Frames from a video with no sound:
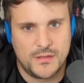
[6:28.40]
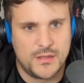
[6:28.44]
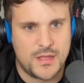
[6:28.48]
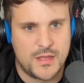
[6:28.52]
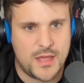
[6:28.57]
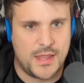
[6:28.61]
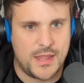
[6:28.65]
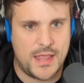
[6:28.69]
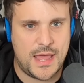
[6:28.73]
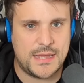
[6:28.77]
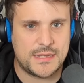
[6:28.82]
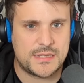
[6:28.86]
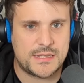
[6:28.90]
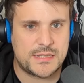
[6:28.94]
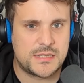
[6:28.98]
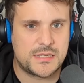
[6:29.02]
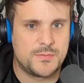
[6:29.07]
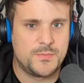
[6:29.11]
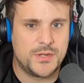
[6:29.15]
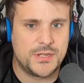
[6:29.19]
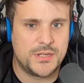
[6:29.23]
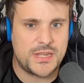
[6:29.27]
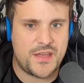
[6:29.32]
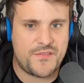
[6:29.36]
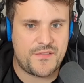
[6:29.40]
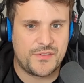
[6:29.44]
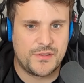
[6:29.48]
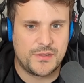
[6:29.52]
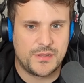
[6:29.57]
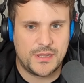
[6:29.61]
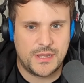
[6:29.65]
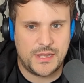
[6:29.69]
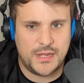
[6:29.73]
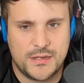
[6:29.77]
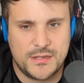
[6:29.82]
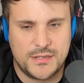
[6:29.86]
And last but
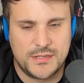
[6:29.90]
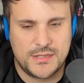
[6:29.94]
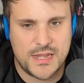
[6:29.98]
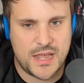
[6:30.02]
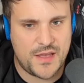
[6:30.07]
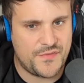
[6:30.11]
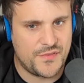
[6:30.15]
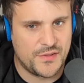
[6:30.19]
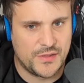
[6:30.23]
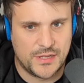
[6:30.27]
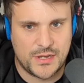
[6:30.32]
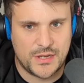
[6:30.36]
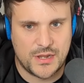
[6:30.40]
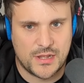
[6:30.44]
definitely not